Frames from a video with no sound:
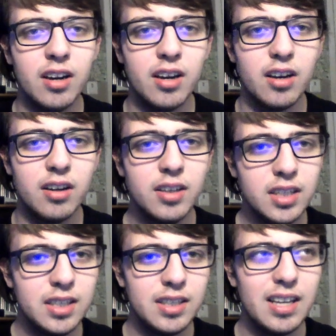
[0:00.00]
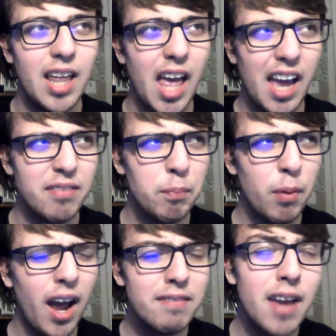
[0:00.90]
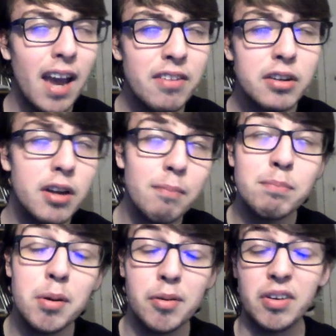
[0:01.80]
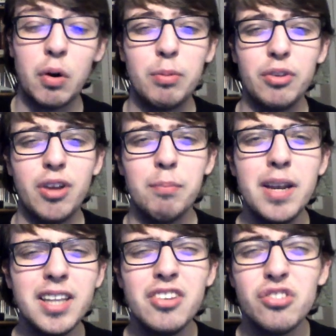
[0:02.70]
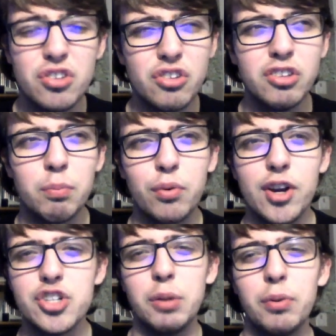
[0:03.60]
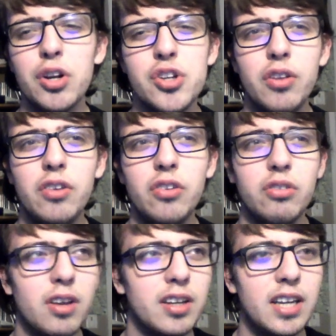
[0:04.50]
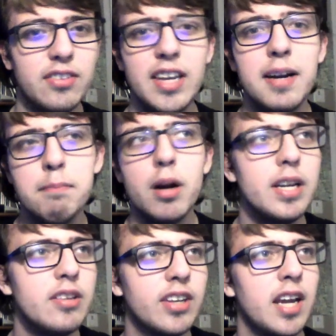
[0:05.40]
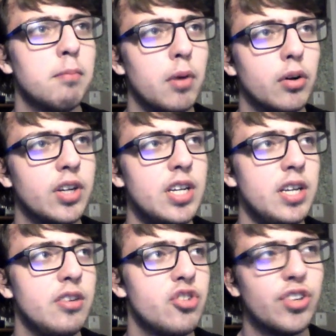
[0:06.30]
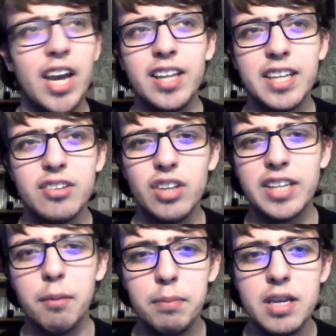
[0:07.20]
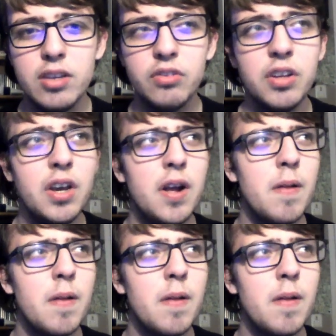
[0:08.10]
I have a bit of a gripe with this album, mainly just because of the production. The production on this is, again, it's kind of muddy, it's kind of murky, just kind of like The Beast.